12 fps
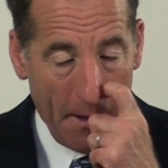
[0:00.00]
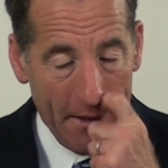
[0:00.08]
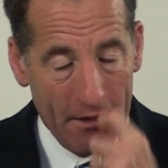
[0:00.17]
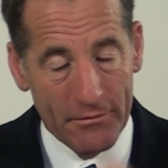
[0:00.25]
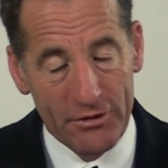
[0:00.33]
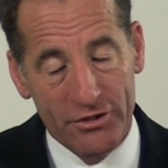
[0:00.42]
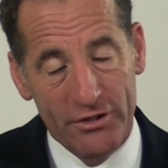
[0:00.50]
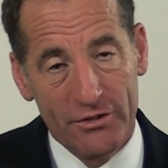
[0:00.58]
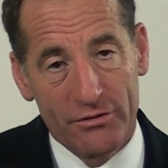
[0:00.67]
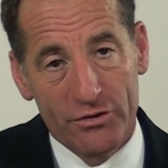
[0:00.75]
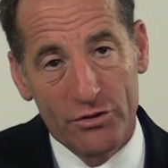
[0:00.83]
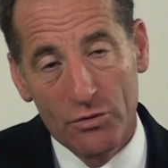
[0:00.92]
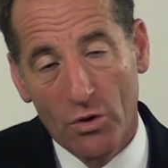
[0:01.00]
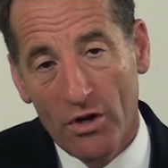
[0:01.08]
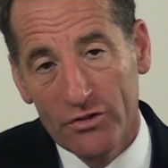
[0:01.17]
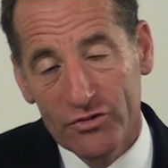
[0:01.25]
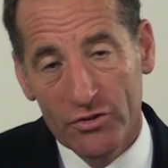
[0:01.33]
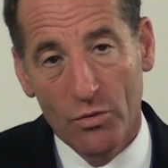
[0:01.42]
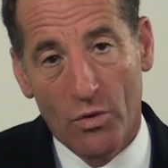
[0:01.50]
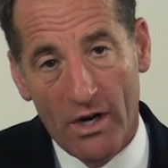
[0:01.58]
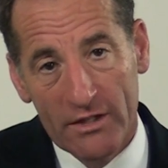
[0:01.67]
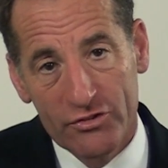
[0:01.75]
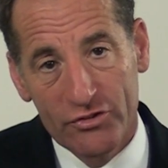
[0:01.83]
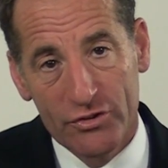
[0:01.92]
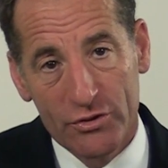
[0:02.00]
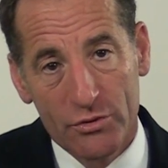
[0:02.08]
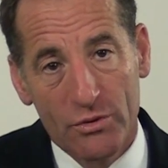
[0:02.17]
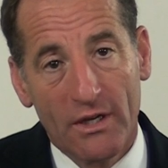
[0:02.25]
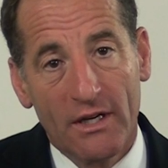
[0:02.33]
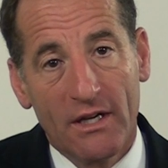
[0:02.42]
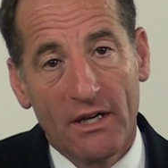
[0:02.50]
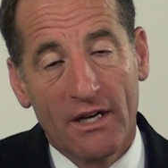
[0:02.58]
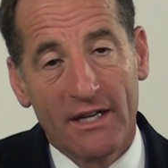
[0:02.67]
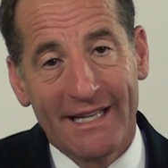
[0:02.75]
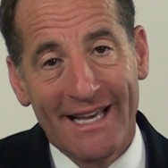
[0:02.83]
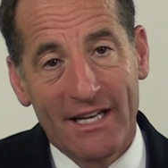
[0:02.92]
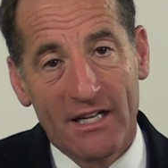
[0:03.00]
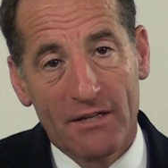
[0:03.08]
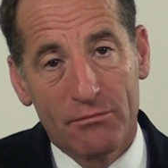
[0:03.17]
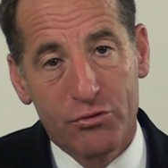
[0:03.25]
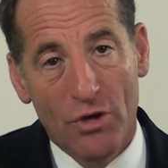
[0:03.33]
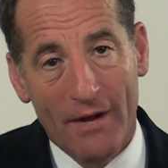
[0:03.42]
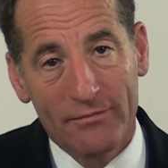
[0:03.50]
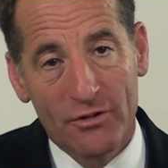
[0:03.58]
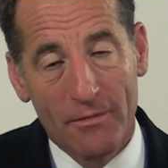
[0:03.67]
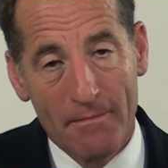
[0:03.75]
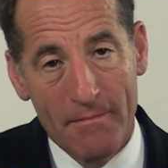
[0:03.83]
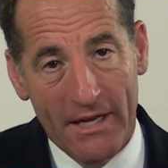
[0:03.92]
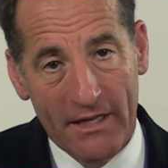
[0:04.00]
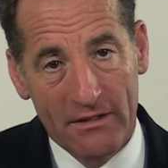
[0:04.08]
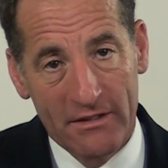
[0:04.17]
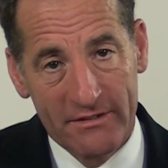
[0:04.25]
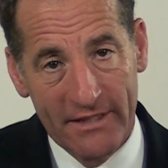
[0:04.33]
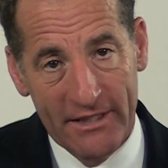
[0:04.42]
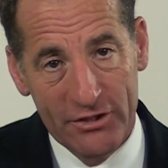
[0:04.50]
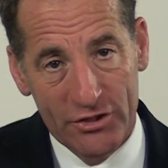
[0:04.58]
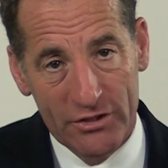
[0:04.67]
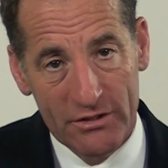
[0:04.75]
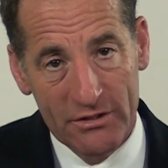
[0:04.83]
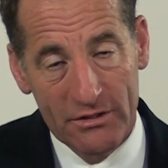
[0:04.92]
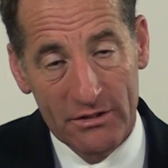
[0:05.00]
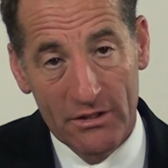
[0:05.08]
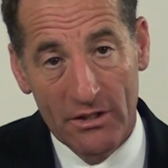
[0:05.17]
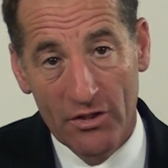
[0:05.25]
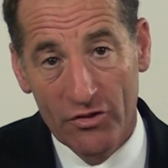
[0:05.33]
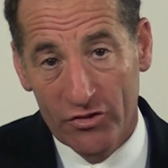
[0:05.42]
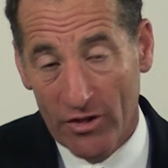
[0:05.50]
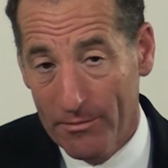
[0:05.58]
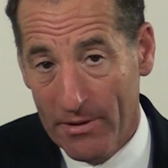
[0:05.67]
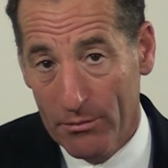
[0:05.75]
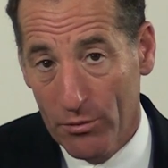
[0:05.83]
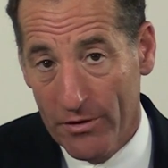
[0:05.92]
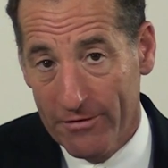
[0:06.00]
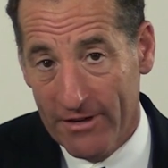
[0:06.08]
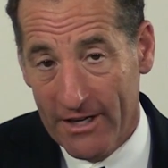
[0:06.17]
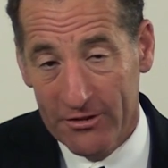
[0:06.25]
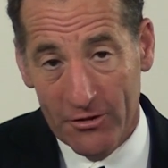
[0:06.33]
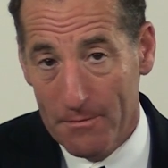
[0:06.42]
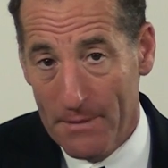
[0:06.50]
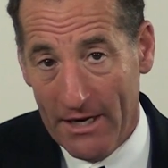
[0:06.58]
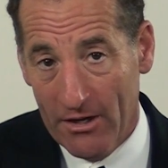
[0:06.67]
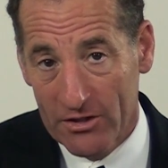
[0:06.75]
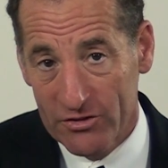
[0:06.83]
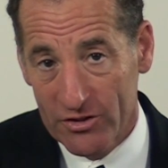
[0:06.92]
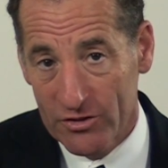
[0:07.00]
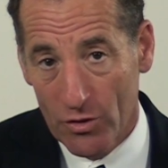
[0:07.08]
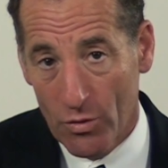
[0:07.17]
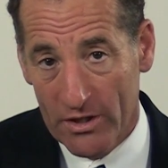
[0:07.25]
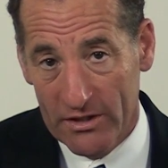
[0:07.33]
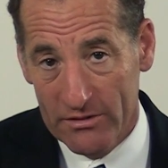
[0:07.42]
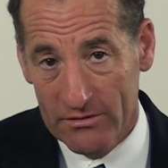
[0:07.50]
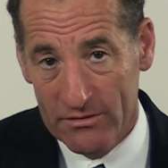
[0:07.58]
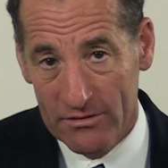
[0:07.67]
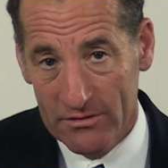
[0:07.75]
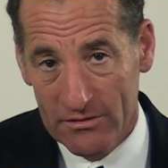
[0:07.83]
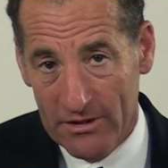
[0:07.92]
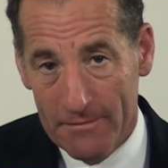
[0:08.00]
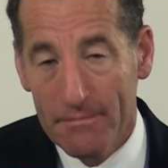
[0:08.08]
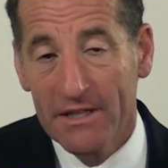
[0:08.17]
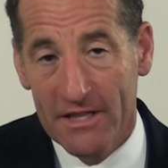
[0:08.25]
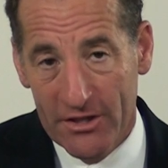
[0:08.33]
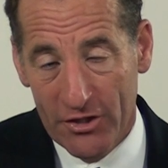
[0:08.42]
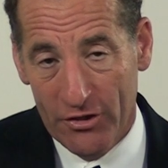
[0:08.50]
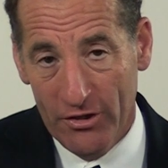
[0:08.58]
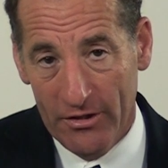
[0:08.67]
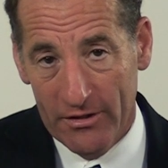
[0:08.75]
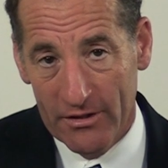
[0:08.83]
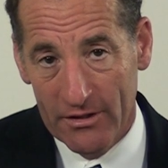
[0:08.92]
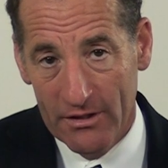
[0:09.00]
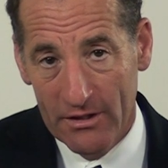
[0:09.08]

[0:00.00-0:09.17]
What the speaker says: Number two, you also want to get prompt medical attention. Some people we find are embarrassed and don't want to admit that they're hurt.